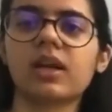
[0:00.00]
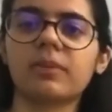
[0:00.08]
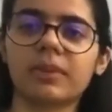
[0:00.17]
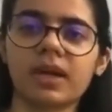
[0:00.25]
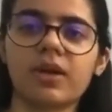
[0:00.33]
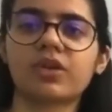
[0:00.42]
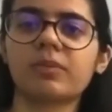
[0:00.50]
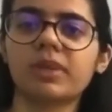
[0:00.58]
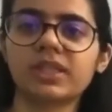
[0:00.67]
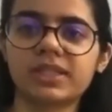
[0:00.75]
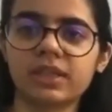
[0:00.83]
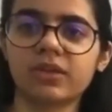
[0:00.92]
coming out to
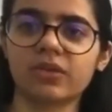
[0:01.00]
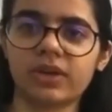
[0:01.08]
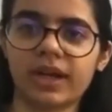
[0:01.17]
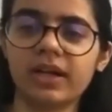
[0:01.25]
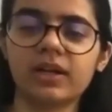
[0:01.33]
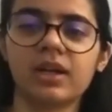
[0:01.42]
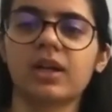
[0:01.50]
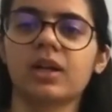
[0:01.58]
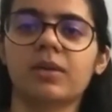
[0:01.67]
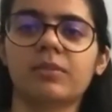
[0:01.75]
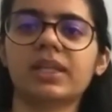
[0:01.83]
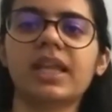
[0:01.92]
be 0, right?
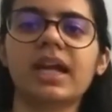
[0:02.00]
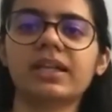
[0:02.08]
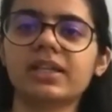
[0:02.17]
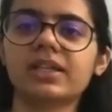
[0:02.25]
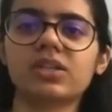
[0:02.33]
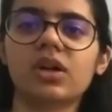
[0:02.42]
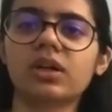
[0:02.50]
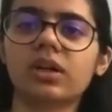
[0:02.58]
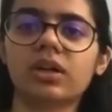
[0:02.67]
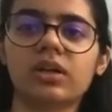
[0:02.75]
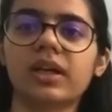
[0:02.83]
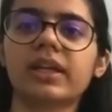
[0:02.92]
But that is not
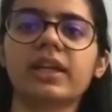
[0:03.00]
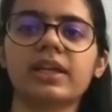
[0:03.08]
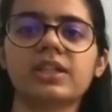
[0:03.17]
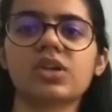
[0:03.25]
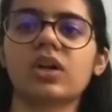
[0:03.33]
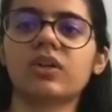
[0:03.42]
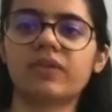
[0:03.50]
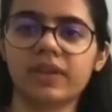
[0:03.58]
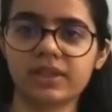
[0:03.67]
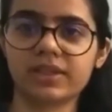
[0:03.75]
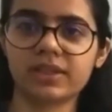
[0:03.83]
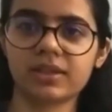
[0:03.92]
the case
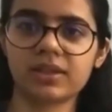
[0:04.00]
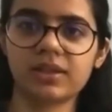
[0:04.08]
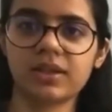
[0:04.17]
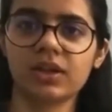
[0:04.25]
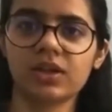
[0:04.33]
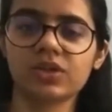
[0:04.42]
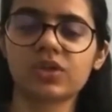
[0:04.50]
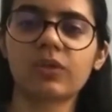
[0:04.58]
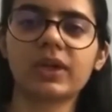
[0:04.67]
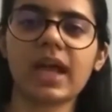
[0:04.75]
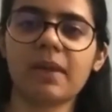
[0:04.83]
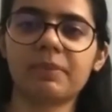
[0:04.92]
always. So
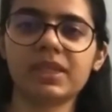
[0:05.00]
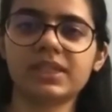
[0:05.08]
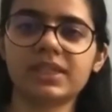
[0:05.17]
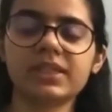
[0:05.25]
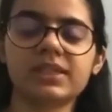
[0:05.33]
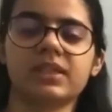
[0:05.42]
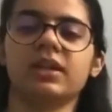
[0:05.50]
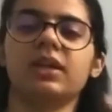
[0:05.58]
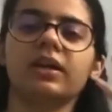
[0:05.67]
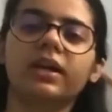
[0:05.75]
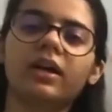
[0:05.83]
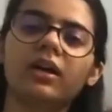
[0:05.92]
what happens is,
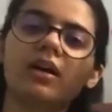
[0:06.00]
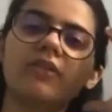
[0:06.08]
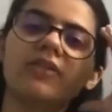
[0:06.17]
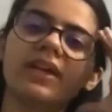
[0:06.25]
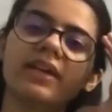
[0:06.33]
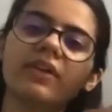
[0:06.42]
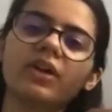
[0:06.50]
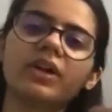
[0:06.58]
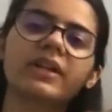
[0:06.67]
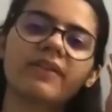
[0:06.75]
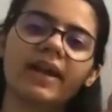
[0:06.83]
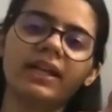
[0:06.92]
whenever you're
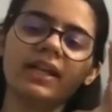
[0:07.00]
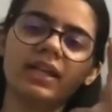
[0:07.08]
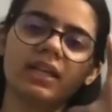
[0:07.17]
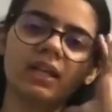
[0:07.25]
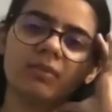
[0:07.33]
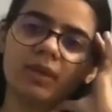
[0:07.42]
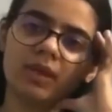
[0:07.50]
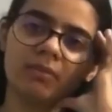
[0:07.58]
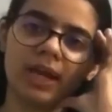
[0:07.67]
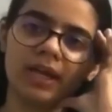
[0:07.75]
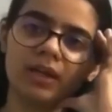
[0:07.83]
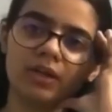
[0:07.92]
dividing, keep in
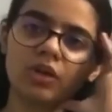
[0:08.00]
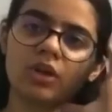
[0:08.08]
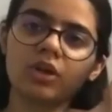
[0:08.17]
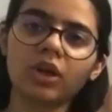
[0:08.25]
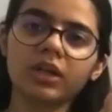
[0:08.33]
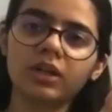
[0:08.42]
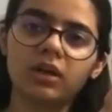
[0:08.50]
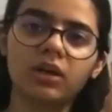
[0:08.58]
mind you're not